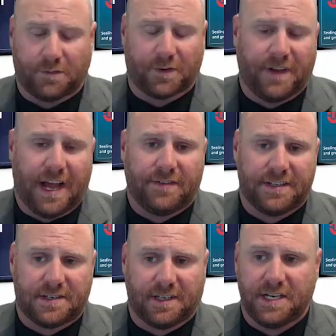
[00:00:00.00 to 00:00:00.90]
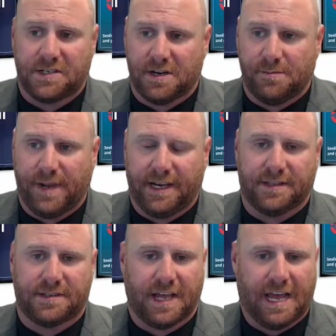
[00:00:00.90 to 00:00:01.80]
for valve installation and
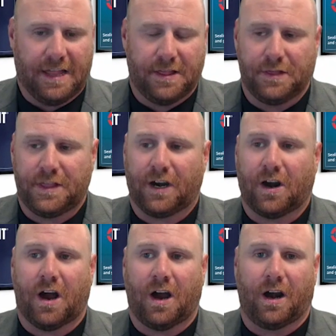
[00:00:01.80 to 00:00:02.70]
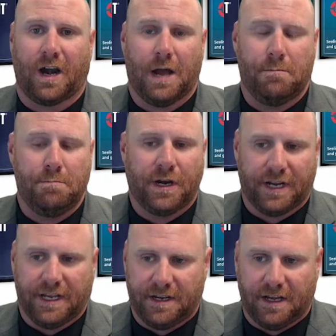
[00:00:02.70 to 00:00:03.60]
maintenance, there are a
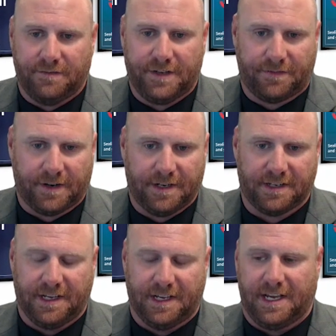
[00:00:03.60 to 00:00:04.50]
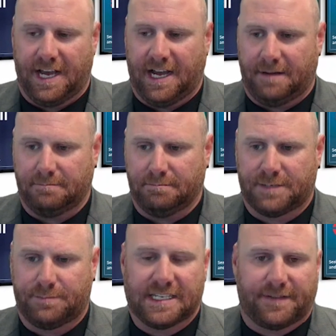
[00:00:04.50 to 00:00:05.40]
myriad of different
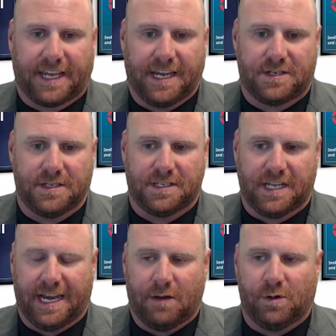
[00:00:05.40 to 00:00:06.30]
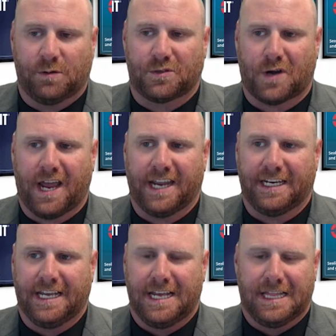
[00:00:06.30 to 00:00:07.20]
specifications, and I won't try and
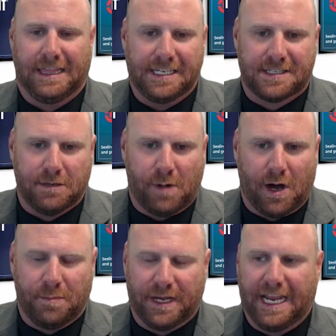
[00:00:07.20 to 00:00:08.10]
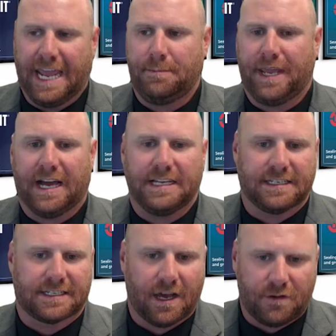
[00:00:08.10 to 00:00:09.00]
list them all, but API
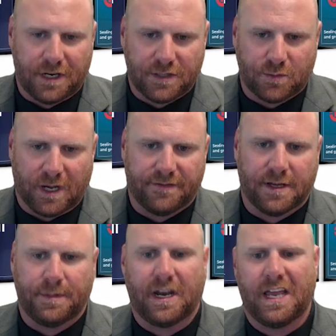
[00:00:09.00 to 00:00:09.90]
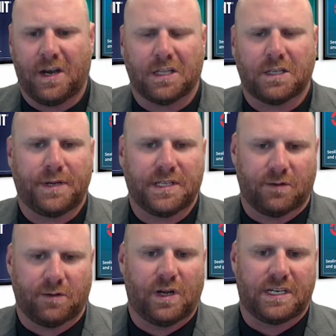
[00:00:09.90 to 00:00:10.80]
600 is one of them. It all depends
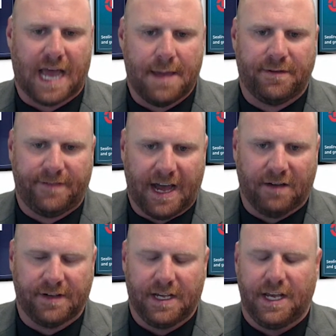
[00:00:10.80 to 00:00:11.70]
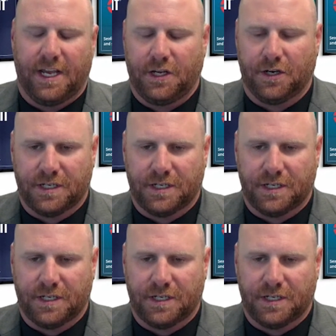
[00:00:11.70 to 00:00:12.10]
on what type of valve you're